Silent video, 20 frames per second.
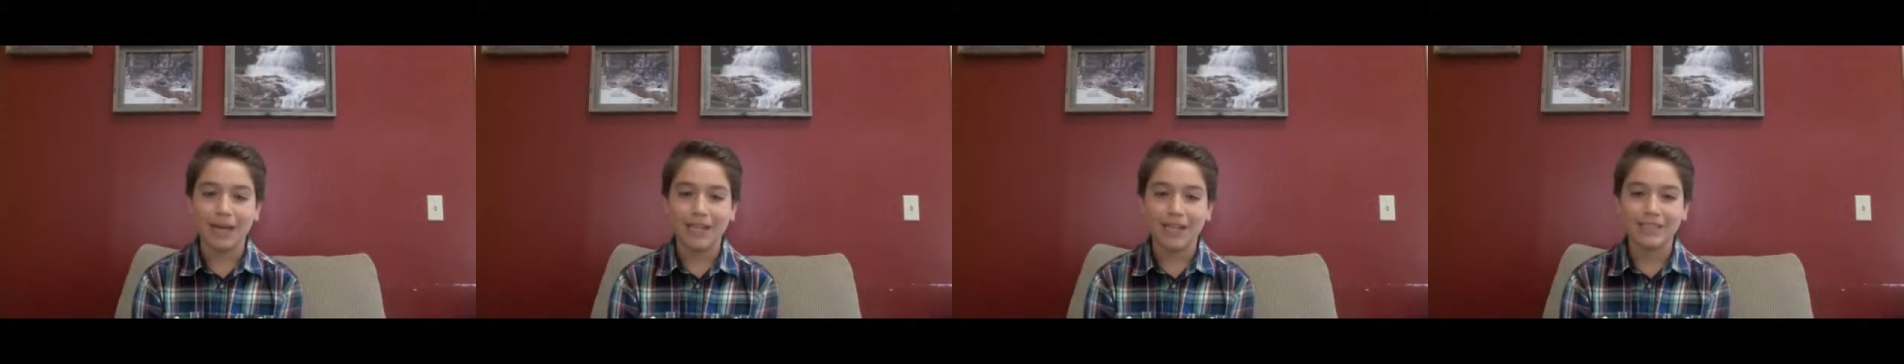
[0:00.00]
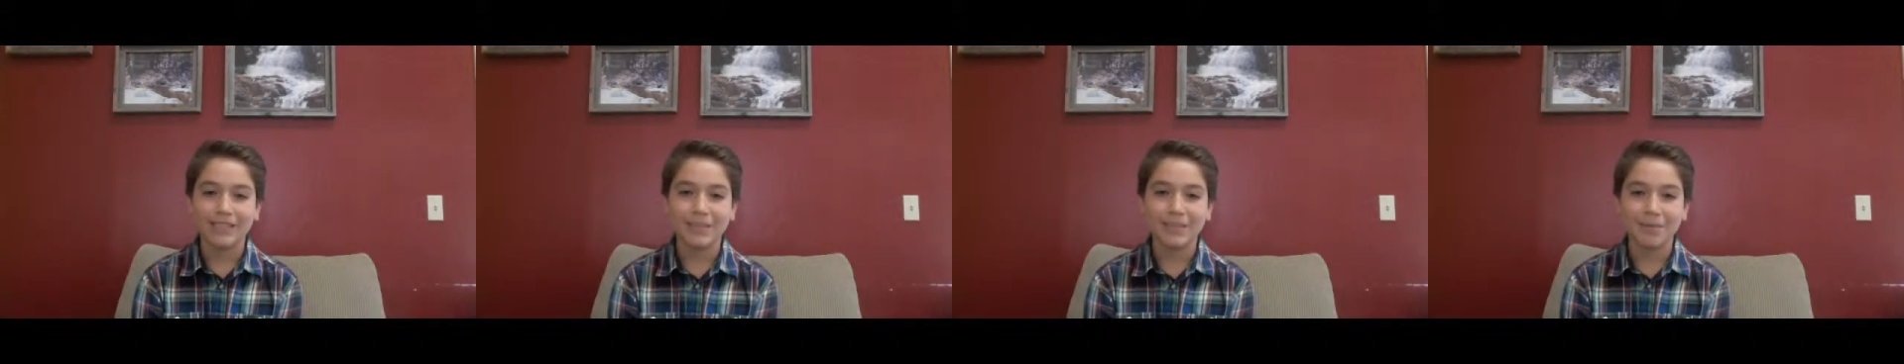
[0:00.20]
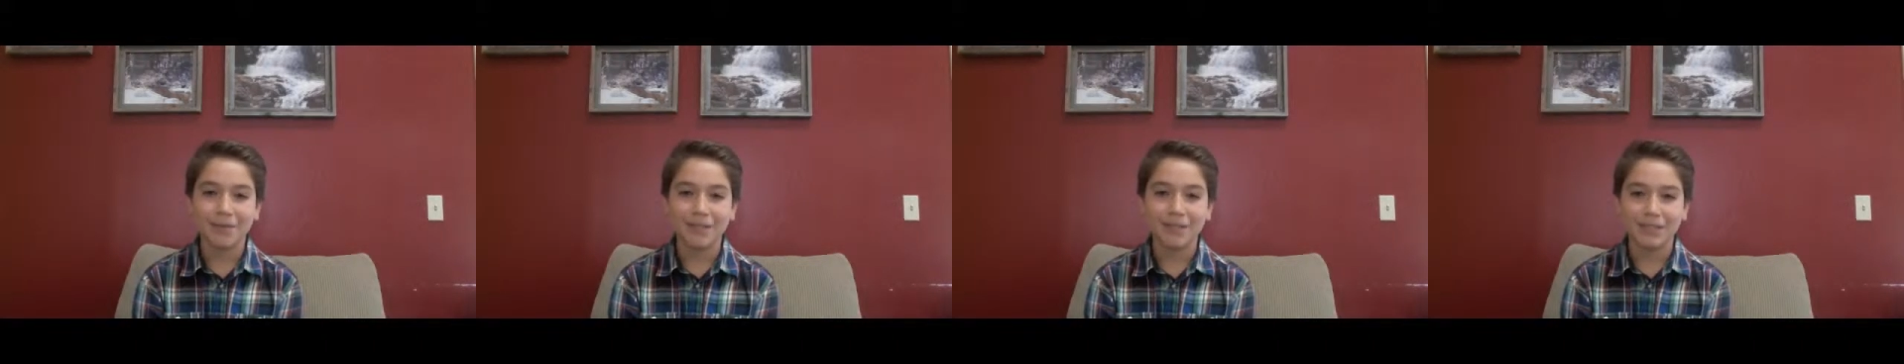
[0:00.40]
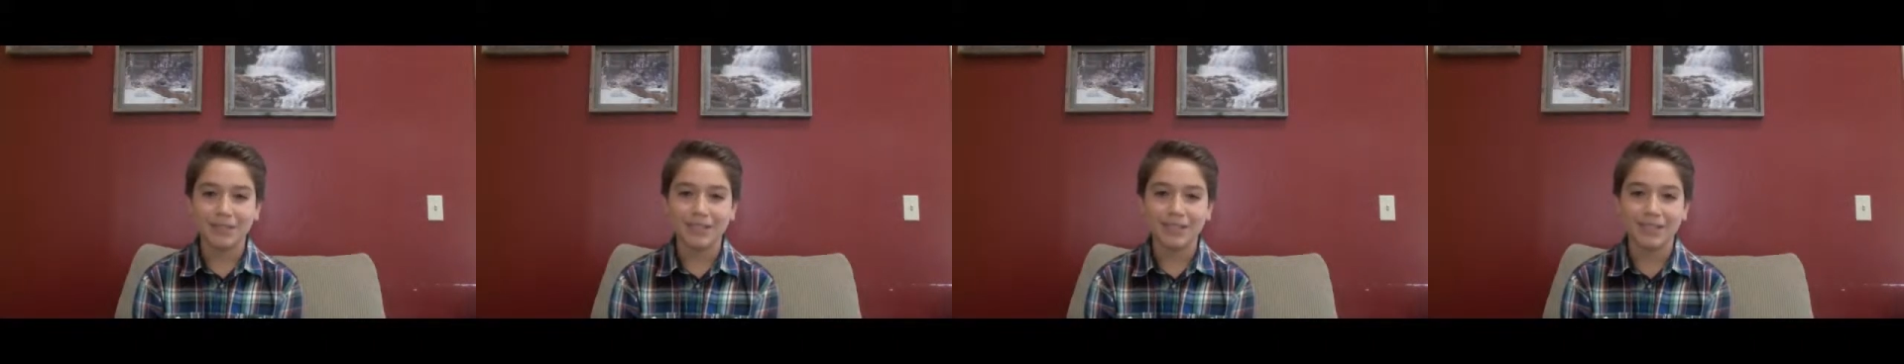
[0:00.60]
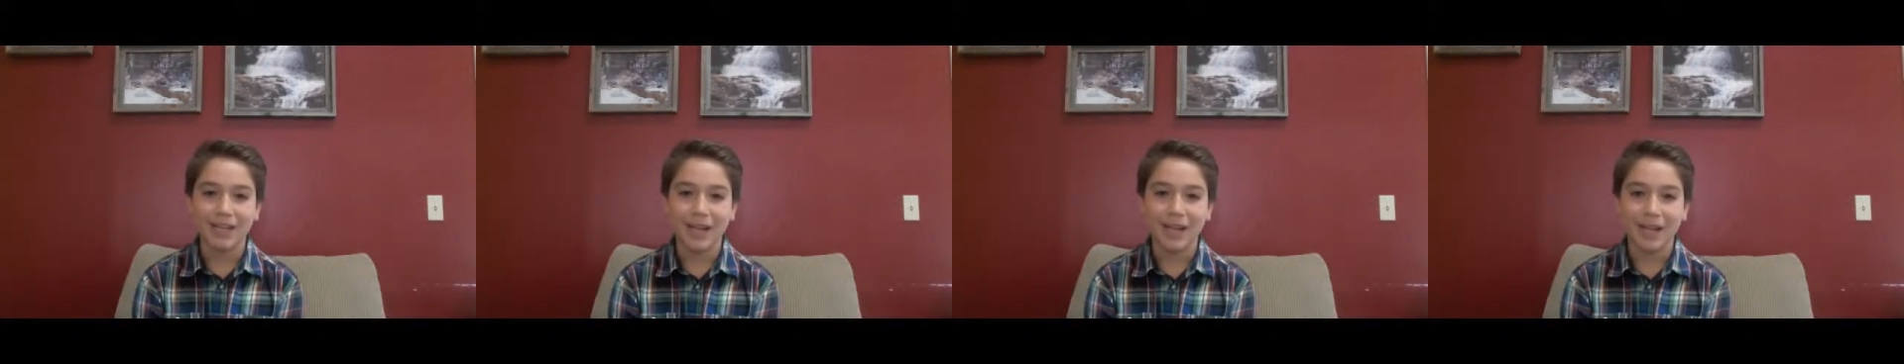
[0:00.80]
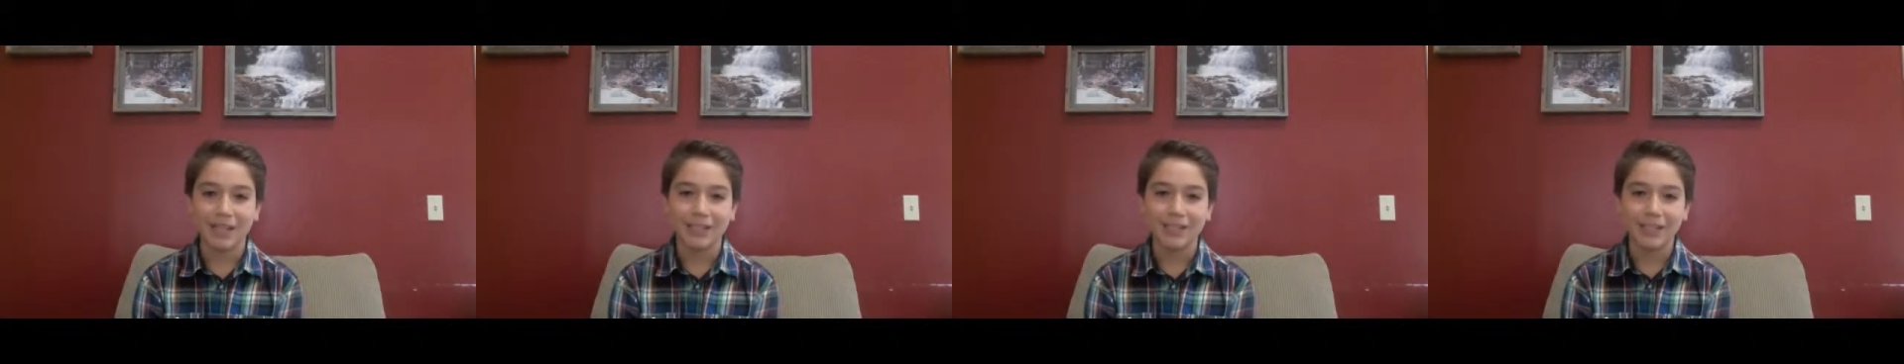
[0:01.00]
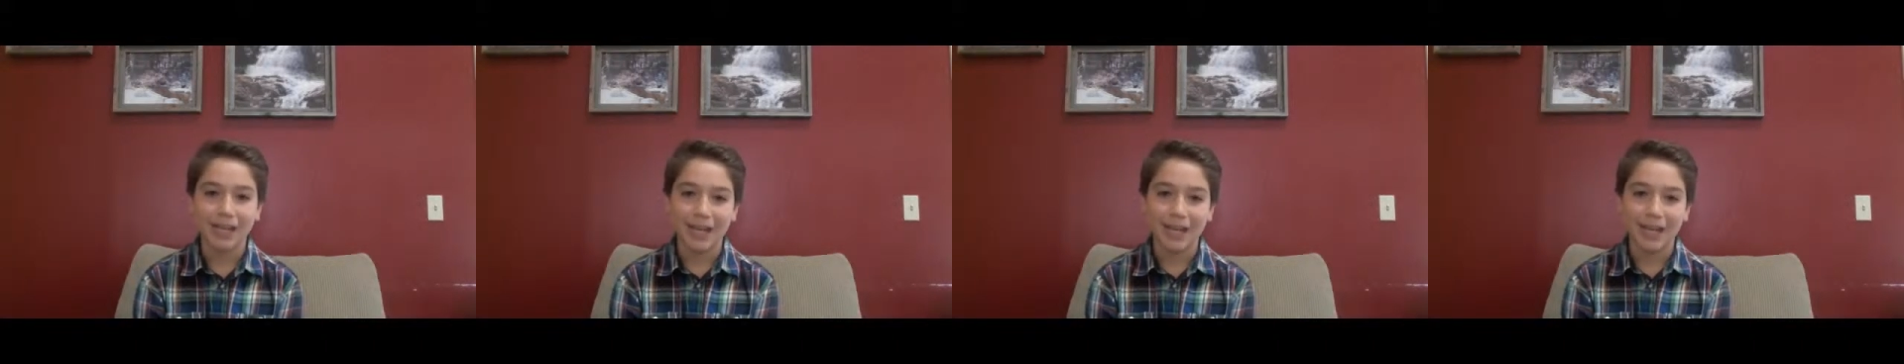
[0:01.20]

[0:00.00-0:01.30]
I step on the stage,